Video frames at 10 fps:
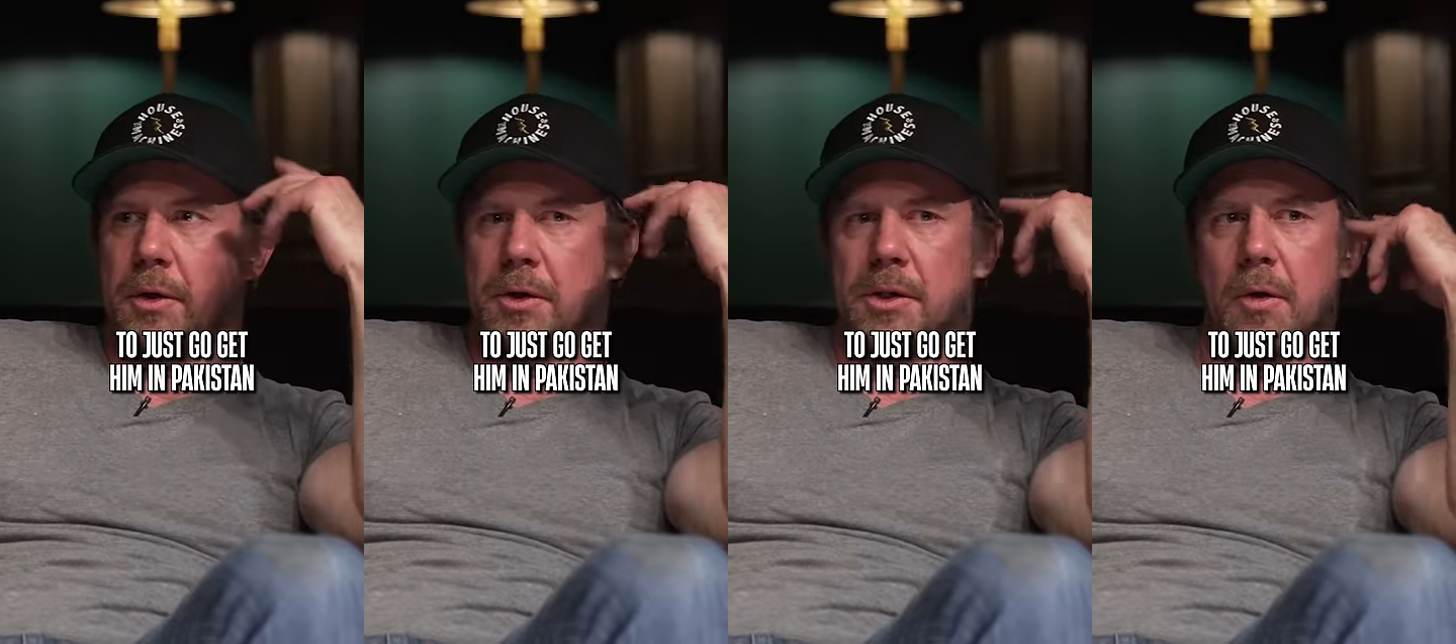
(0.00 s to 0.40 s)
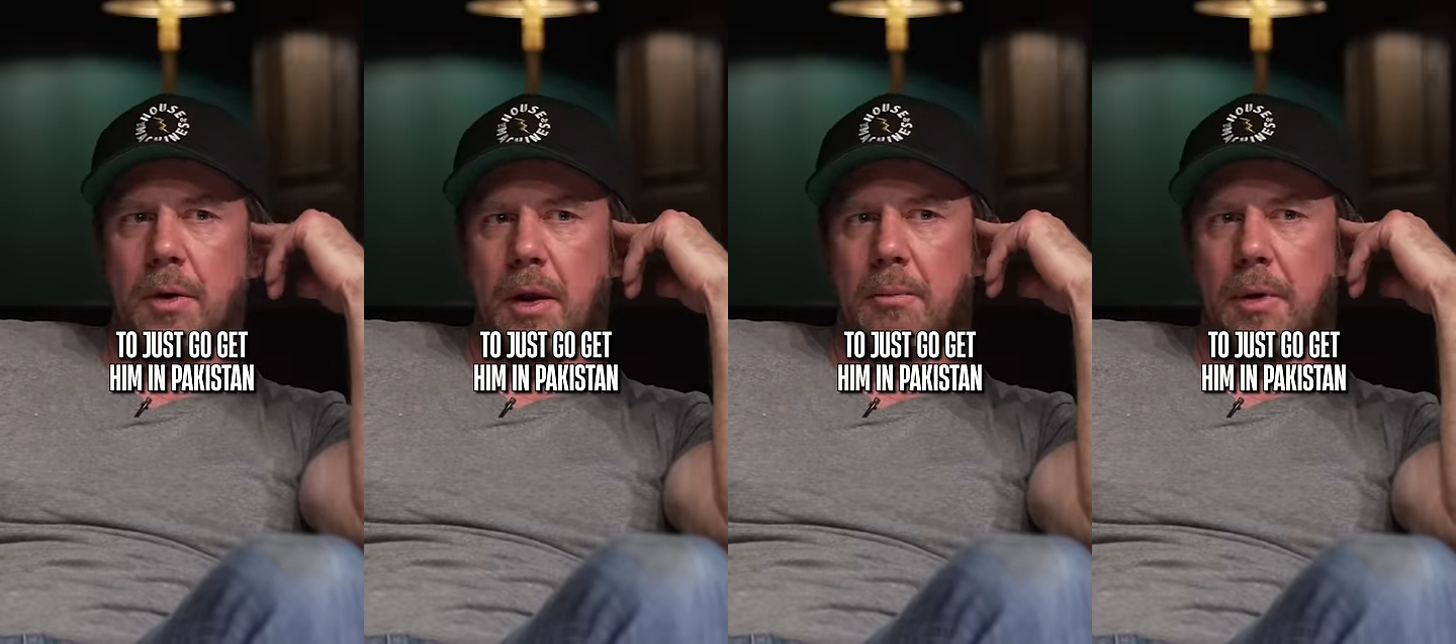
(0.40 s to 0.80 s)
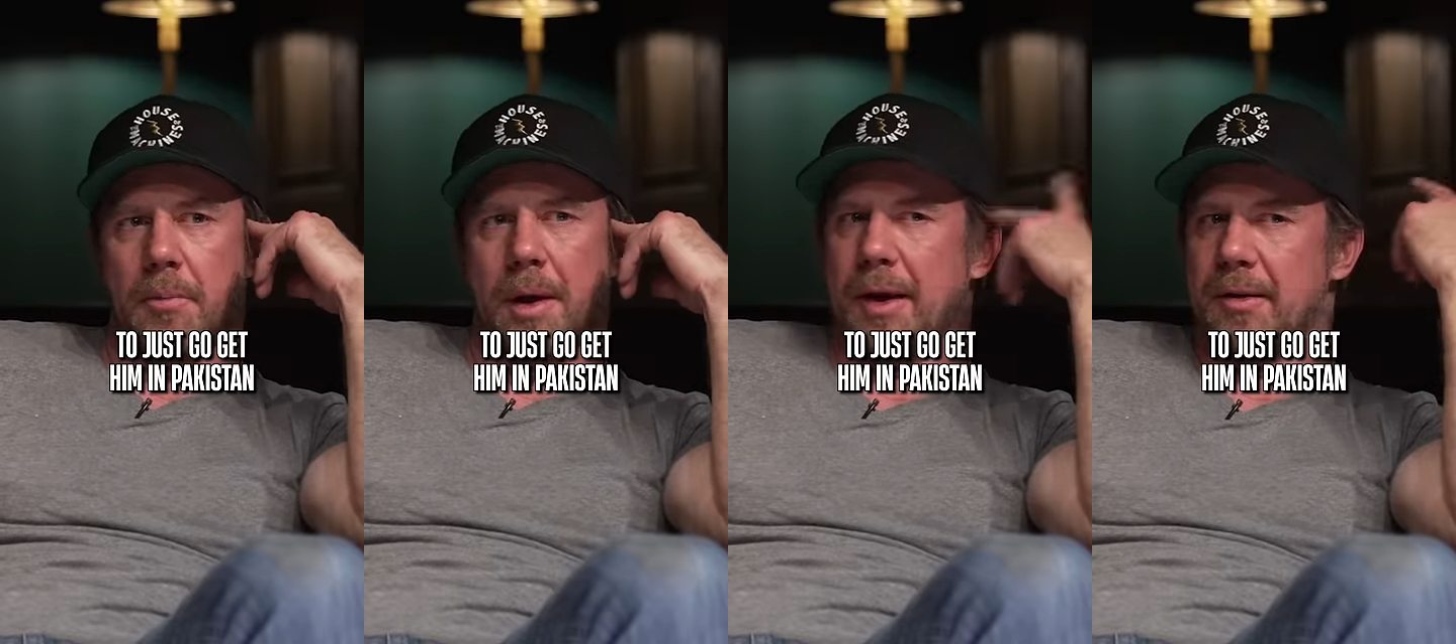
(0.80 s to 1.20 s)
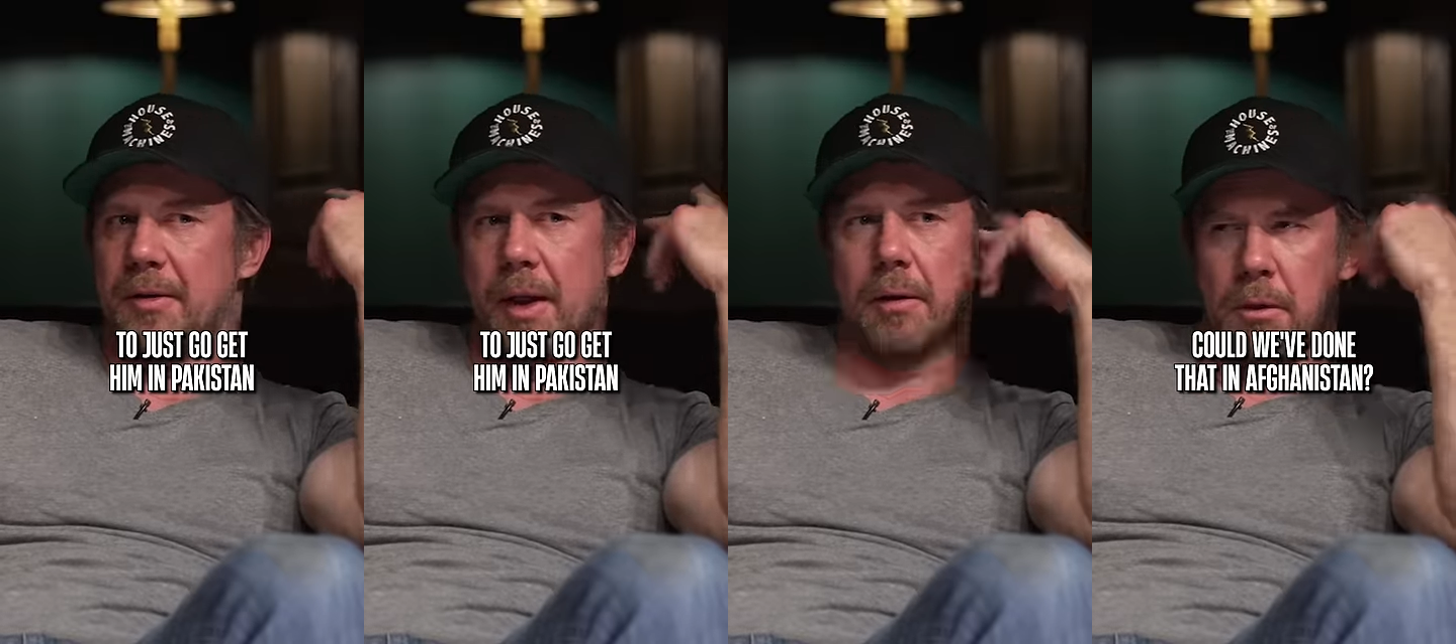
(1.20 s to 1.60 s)
to just go get him in
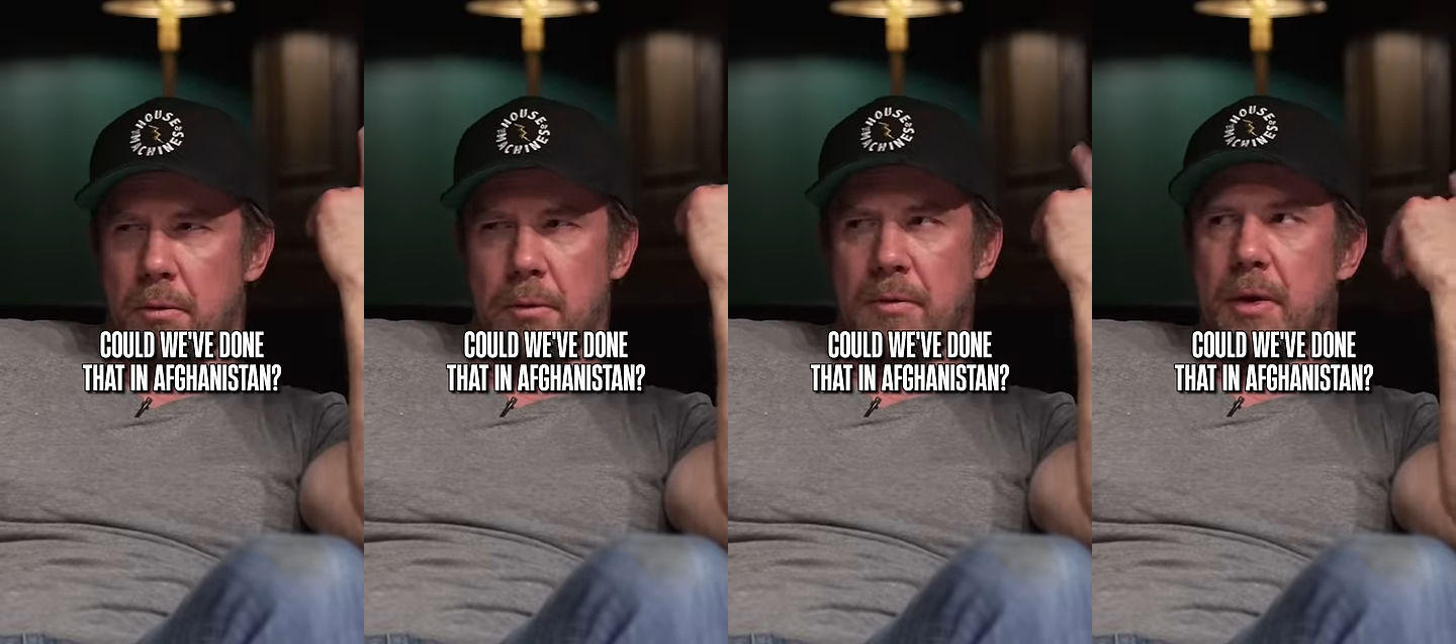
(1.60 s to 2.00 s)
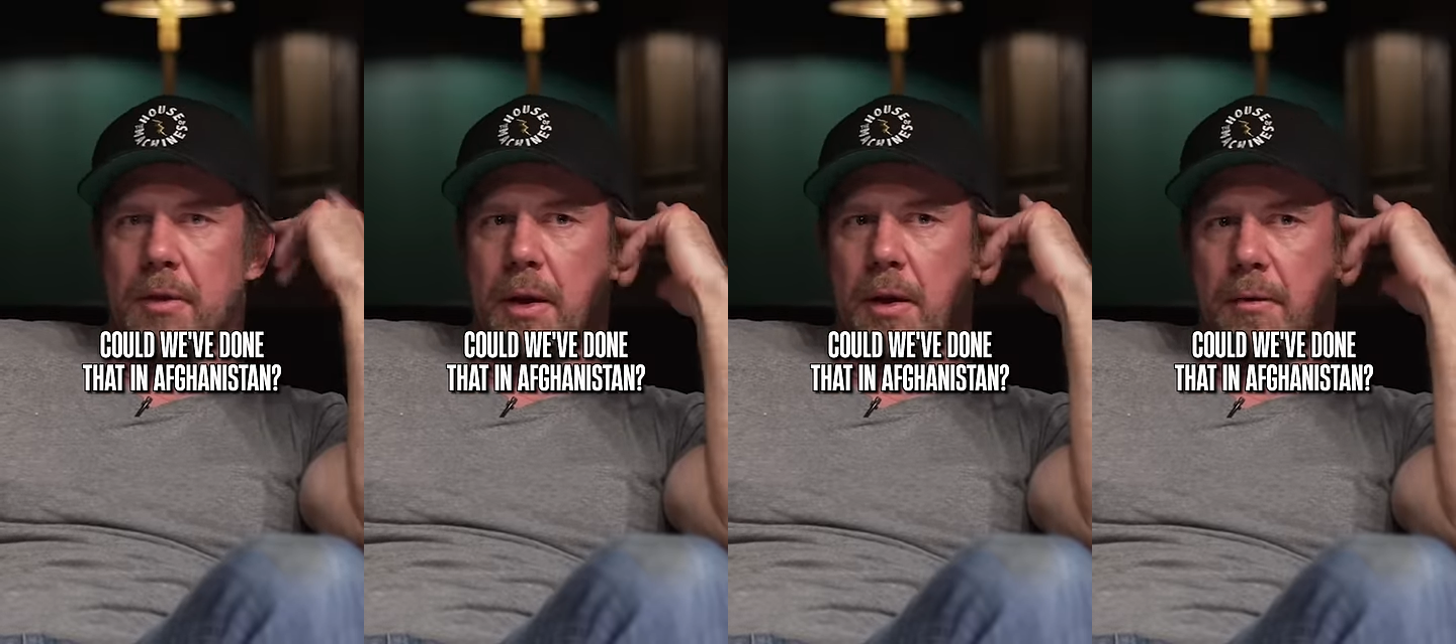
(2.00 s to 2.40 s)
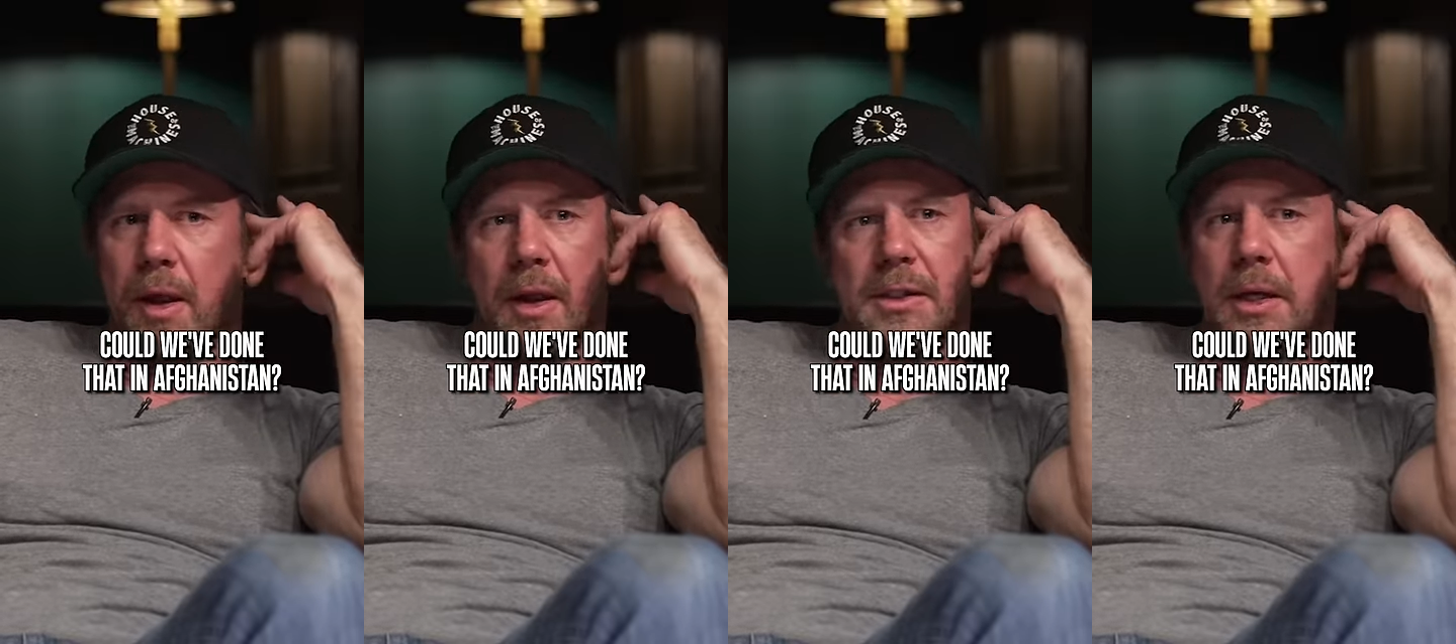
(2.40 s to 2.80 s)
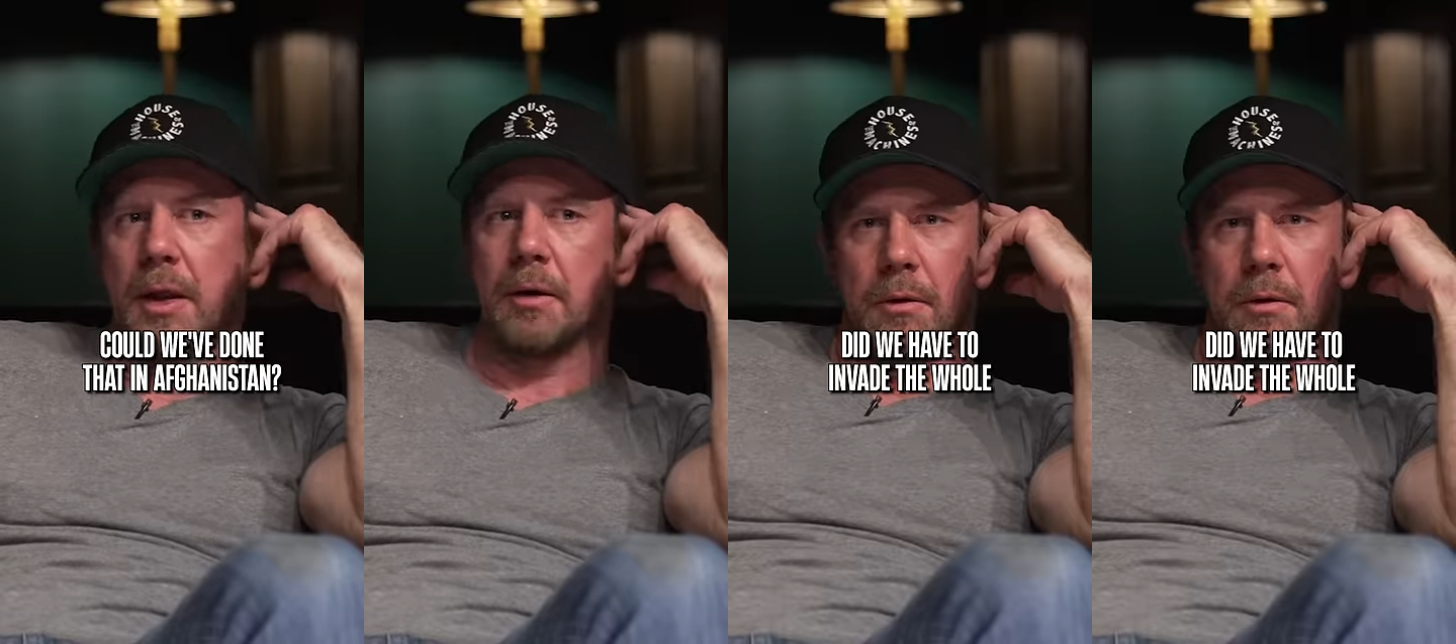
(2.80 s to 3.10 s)
Pakistan. Couldn't we have done that in Afghanistan?